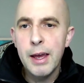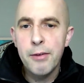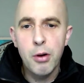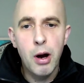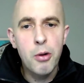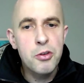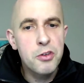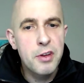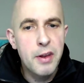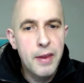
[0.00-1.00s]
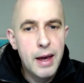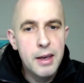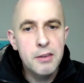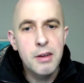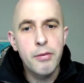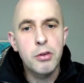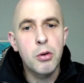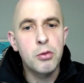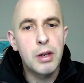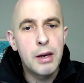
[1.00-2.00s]
if you are interested in that, it's
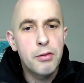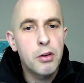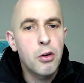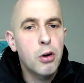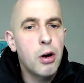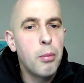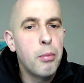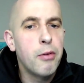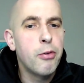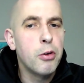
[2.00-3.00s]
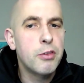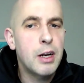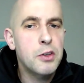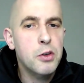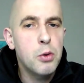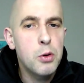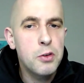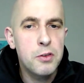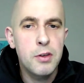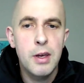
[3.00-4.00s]

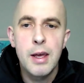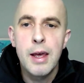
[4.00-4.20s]
nevertaughtolift.com/course.